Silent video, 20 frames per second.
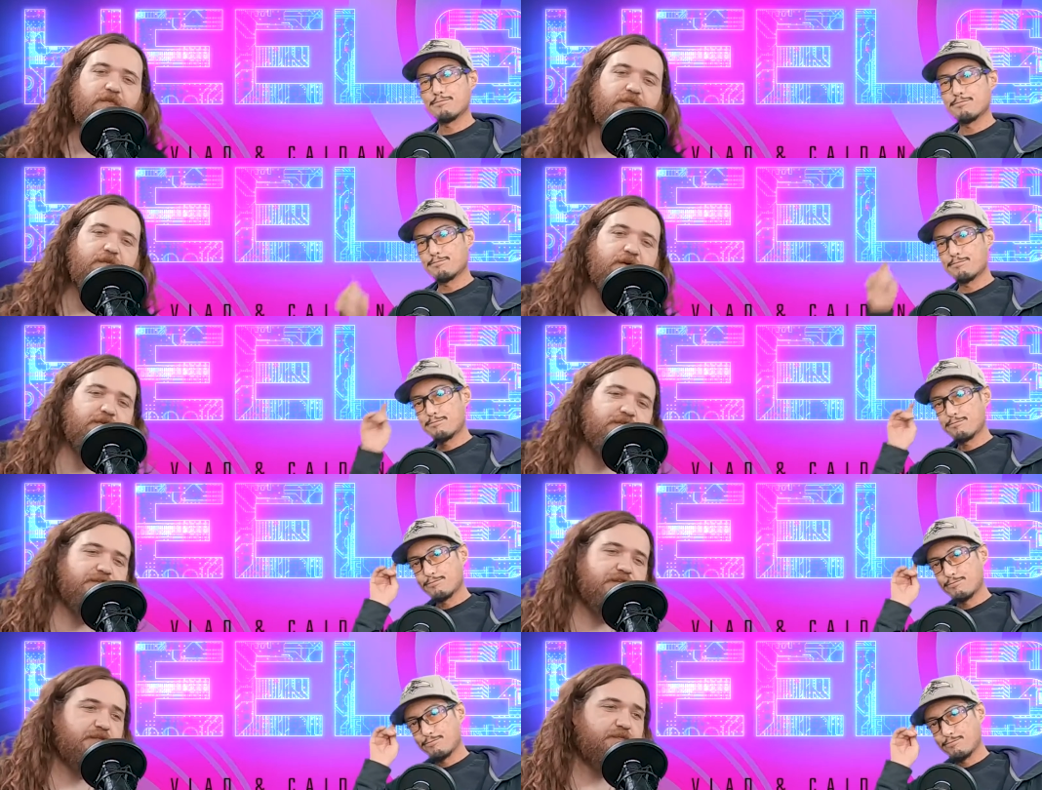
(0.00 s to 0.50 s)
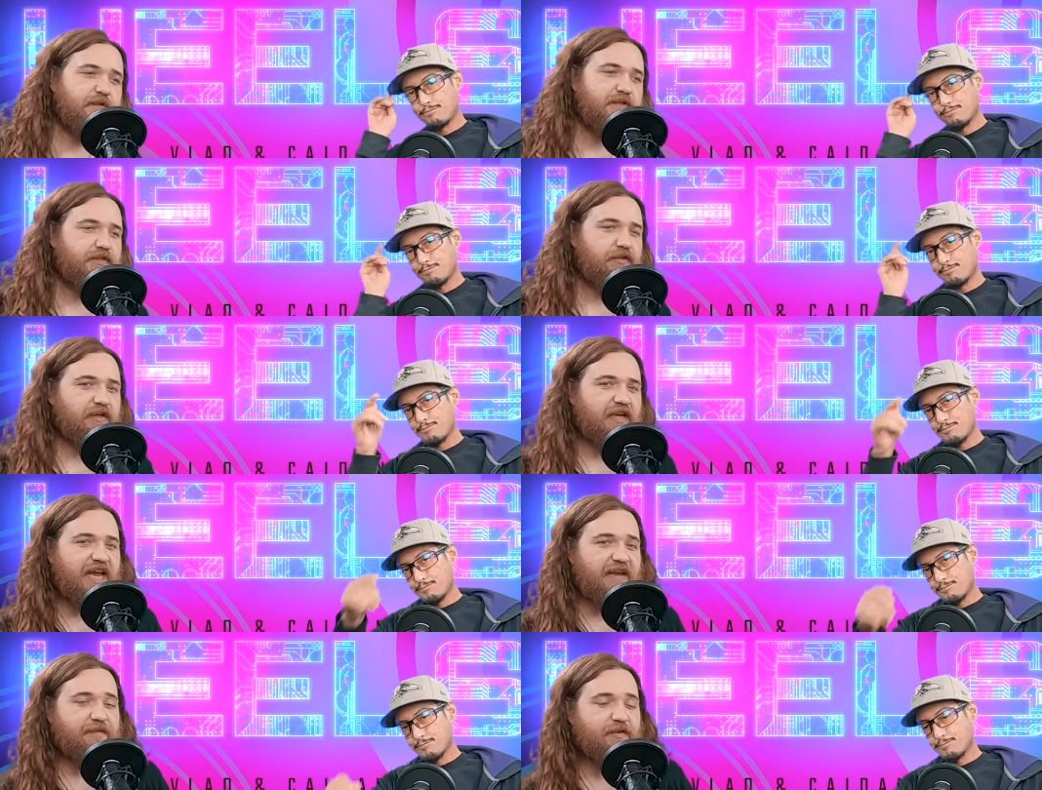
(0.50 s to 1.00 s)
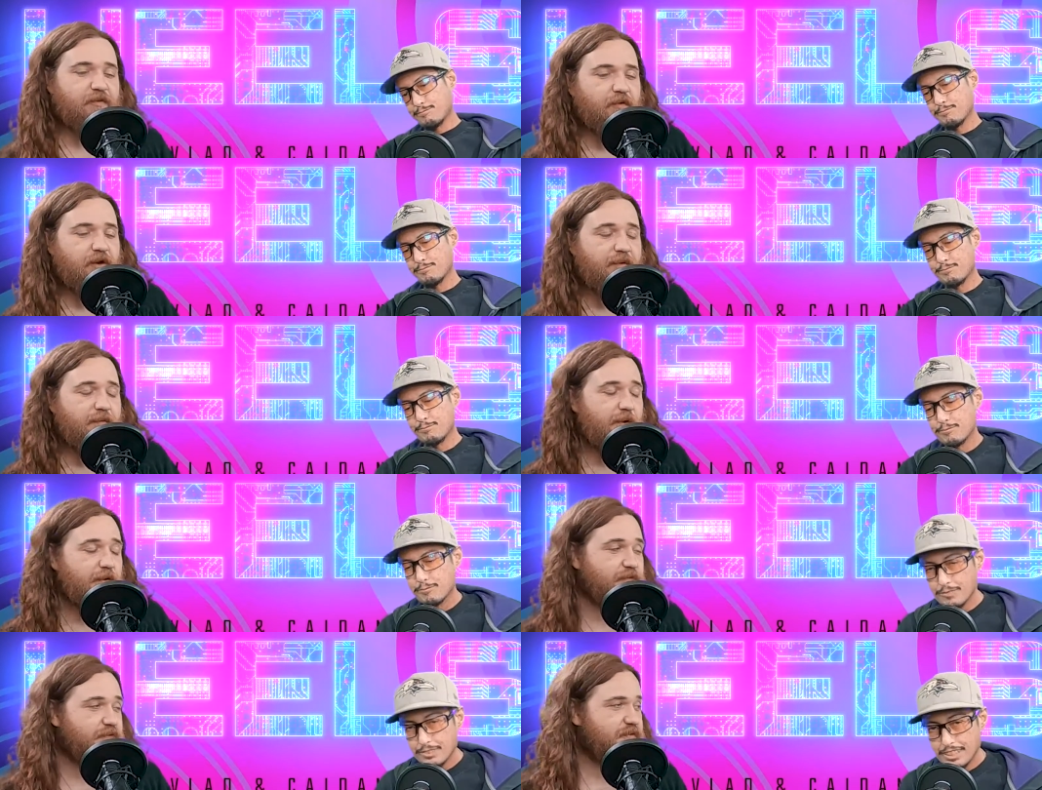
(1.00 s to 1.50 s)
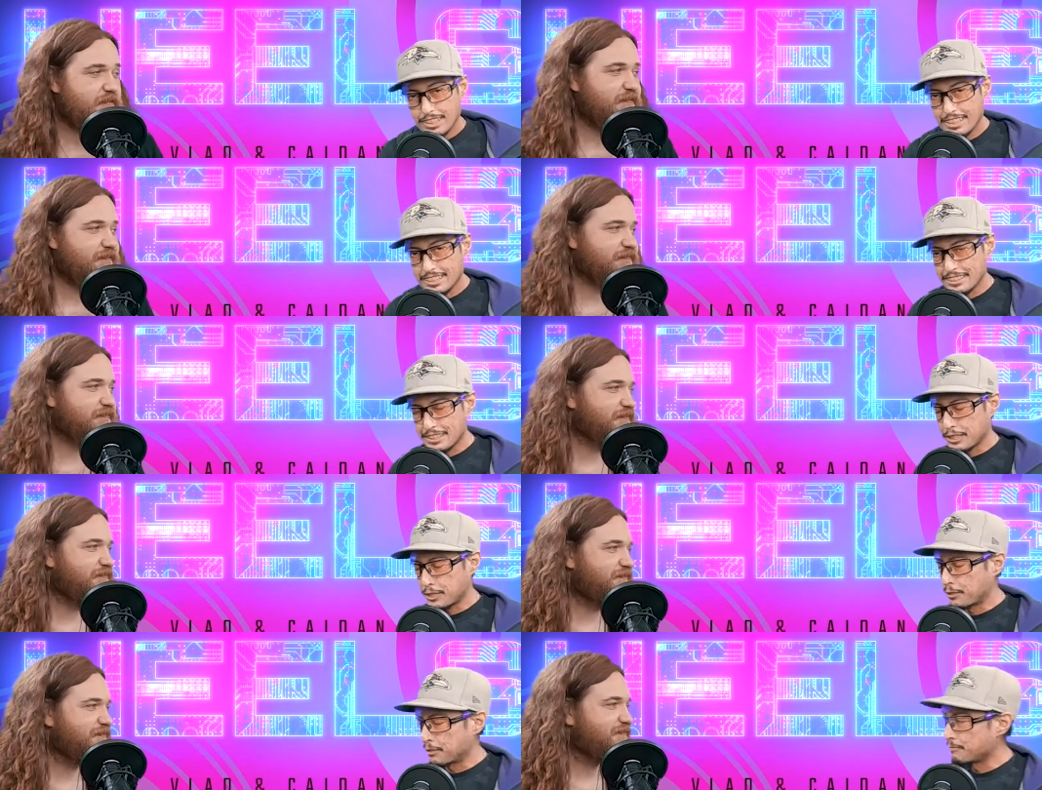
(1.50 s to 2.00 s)
Speaker 1: with the mostest, Mr. Caidan Ramos.
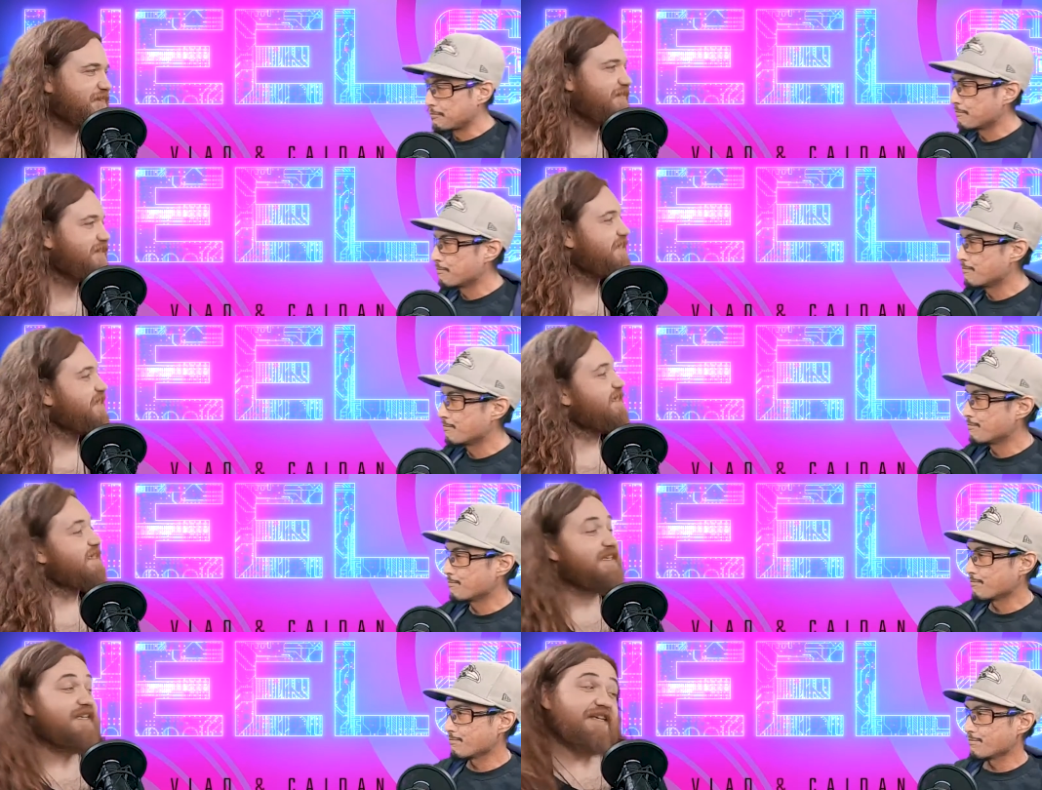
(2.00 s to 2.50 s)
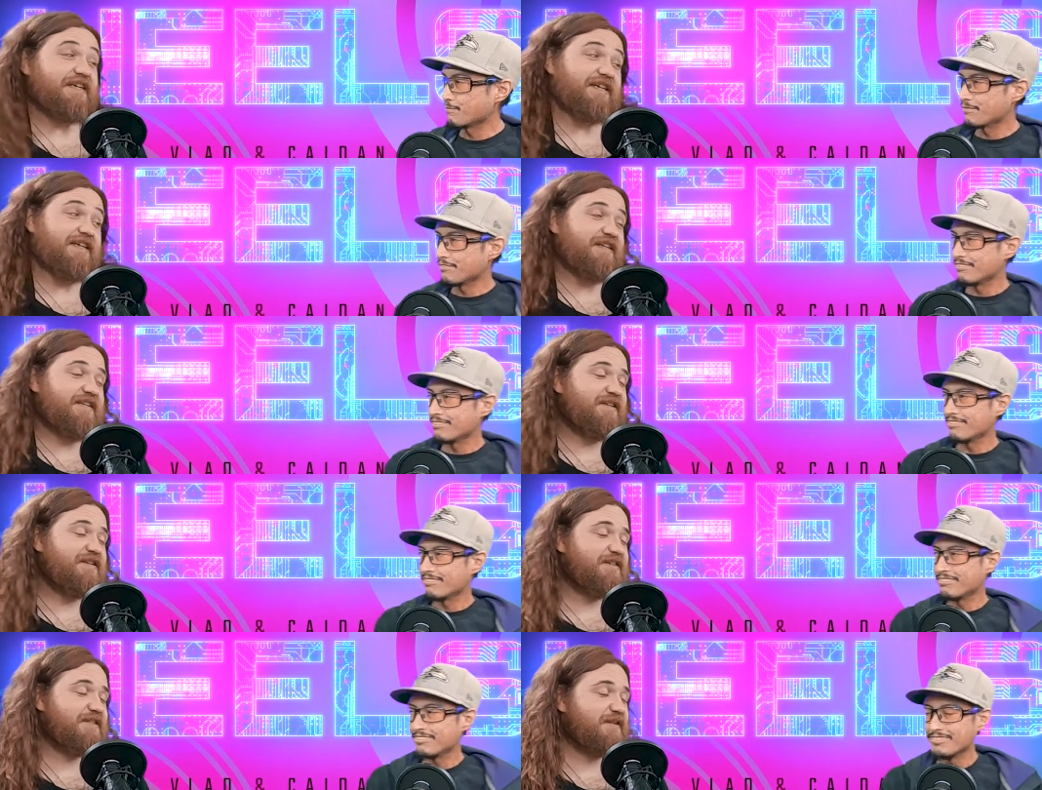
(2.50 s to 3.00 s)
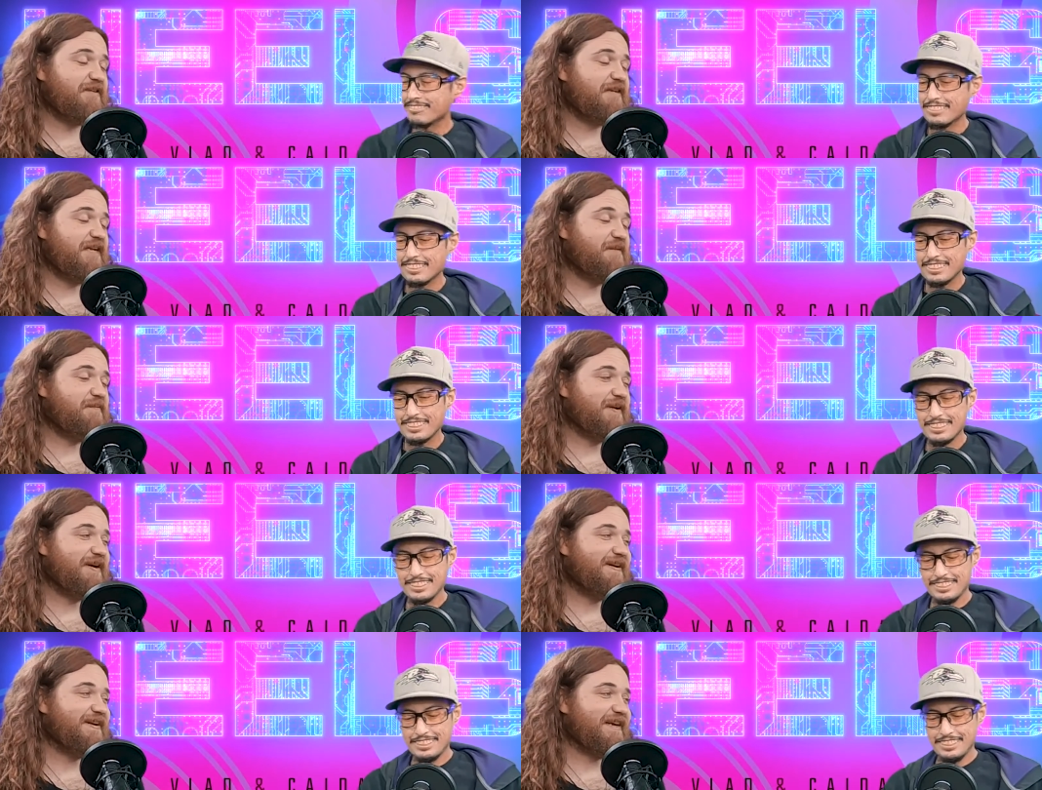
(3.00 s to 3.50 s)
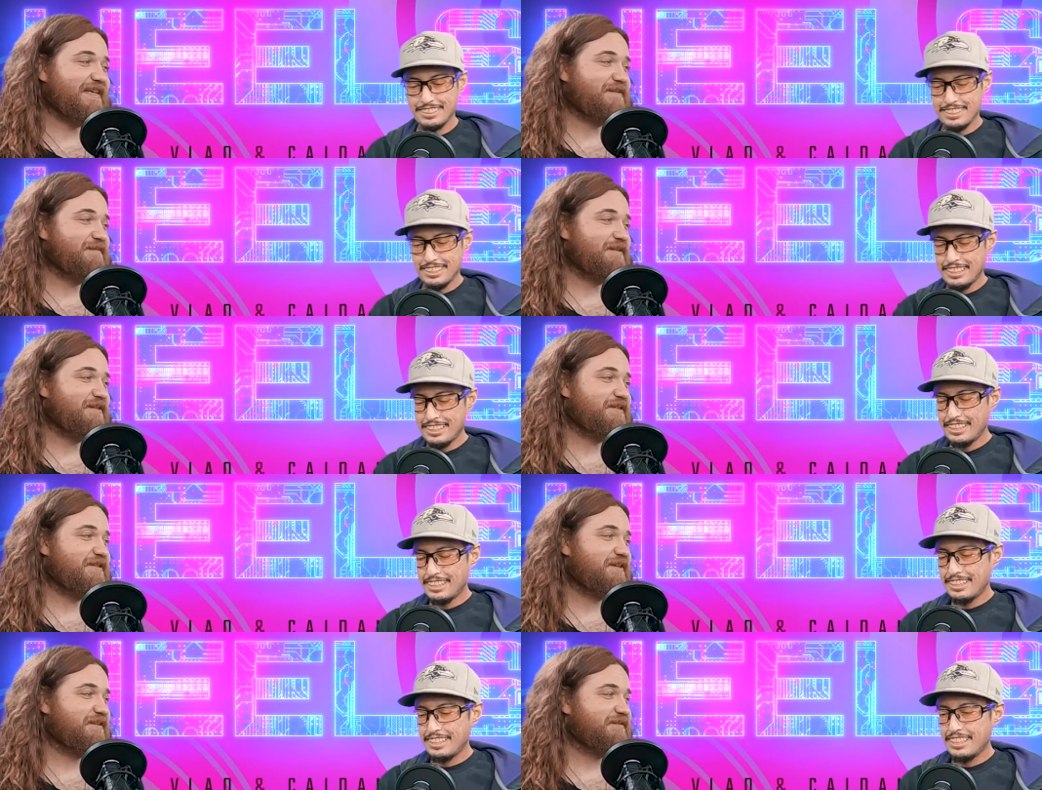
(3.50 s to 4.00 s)
How's it going? It's another day in
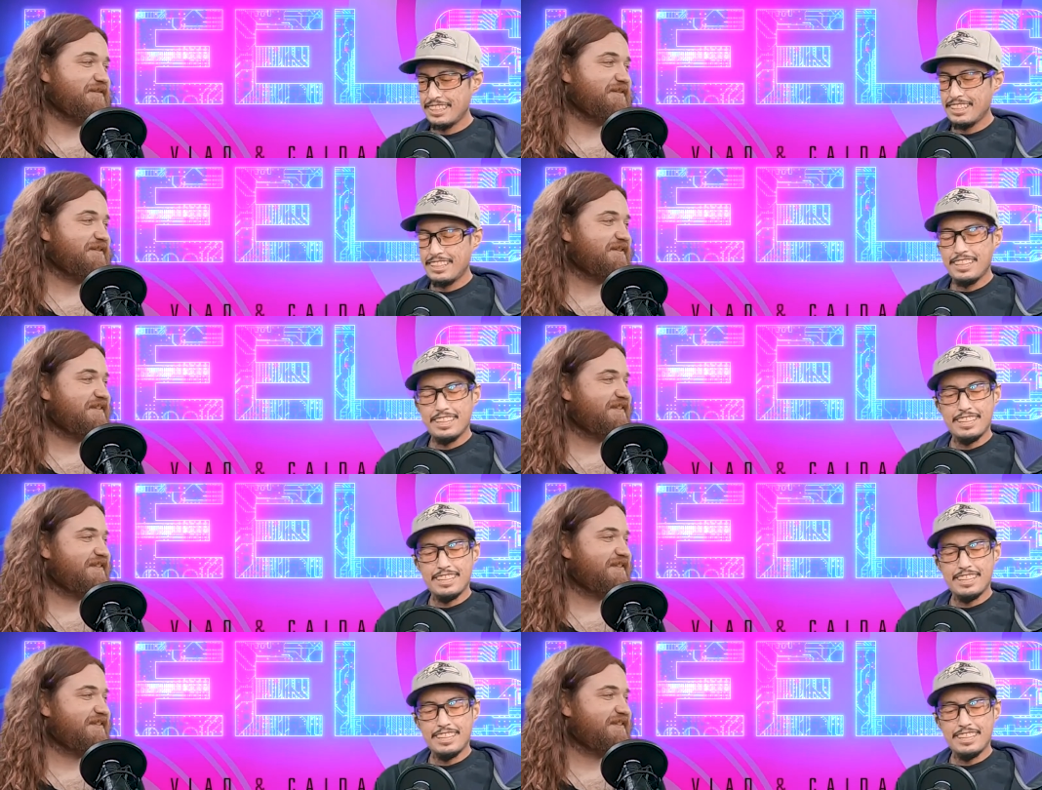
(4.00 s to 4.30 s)
paradise. About yourself?